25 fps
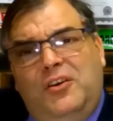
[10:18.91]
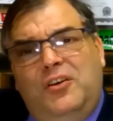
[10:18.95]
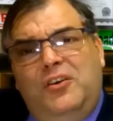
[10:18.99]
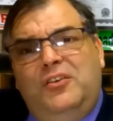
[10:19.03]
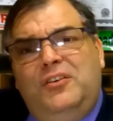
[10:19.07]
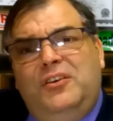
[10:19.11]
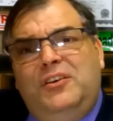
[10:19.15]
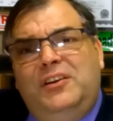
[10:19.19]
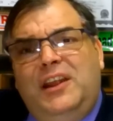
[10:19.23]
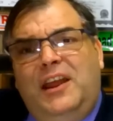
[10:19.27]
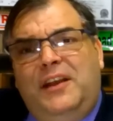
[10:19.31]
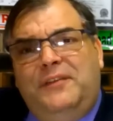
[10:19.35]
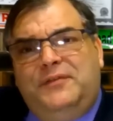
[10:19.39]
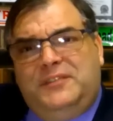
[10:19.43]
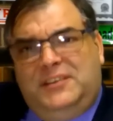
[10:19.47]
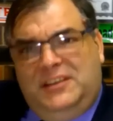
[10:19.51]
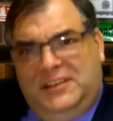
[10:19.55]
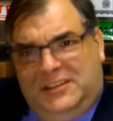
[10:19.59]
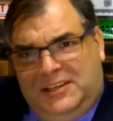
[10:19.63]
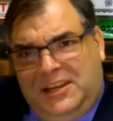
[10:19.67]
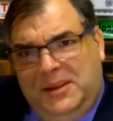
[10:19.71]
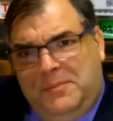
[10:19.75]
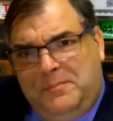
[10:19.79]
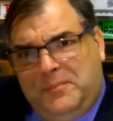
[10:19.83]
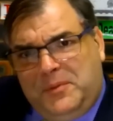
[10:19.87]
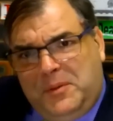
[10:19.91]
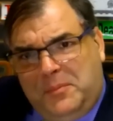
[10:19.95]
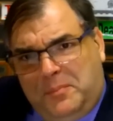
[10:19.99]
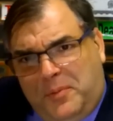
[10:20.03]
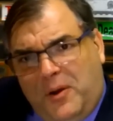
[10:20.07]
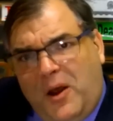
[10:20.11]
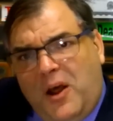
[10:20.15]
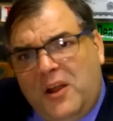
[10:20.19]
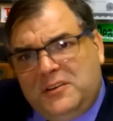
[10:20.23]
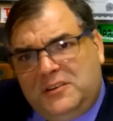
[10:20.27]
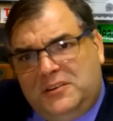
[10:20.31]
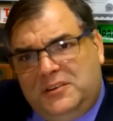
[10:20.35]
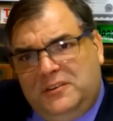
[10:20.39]
earn enough to tip the
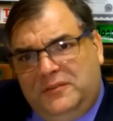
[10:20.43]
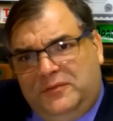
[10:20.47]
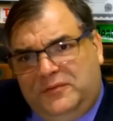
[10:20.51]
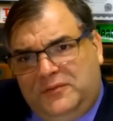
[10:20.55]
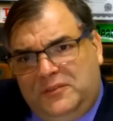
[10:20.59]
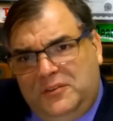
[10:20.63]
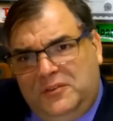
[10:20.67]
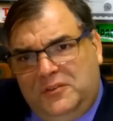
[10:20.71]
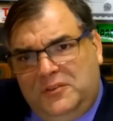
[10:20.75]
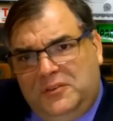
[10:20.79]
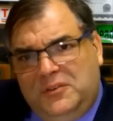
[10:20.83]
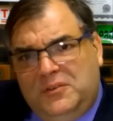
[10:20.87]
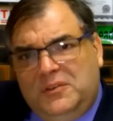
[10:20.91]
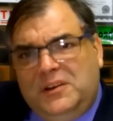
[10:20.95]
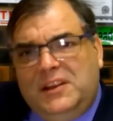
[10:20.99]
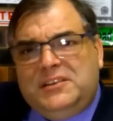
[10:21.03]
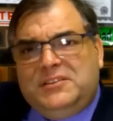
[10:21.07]
pontiff, do you?